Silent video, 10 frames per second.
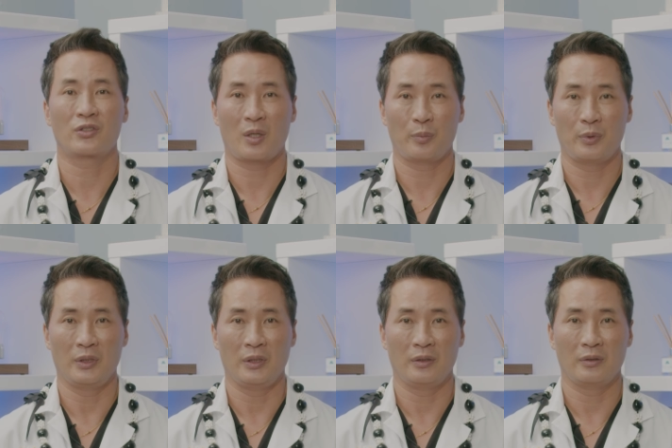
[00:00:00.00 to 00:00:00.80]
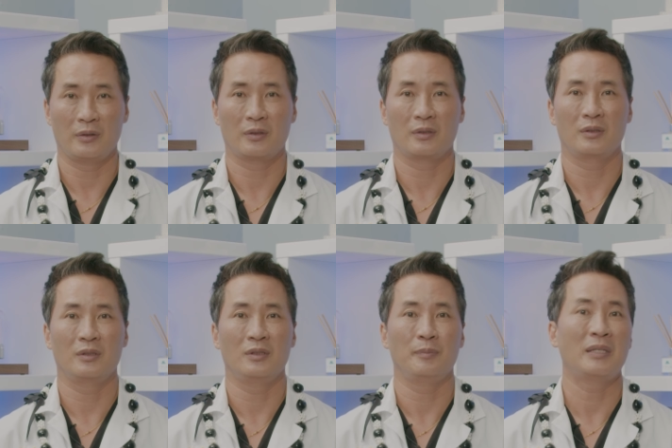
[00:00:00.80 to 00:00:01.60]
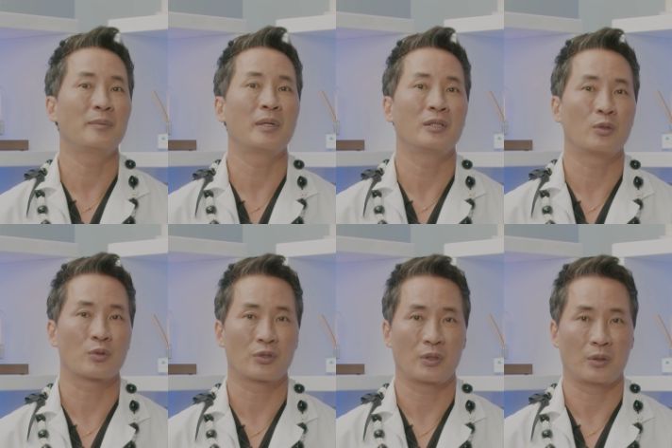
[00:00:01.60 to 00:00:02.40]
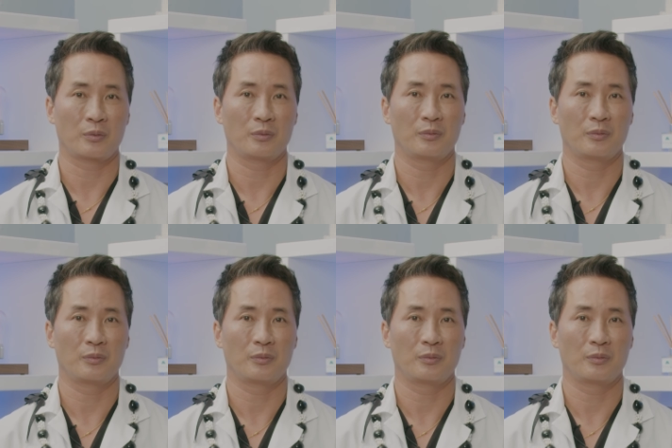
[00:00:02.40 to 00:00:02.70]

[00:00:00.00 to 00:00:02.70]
company many, many years ago,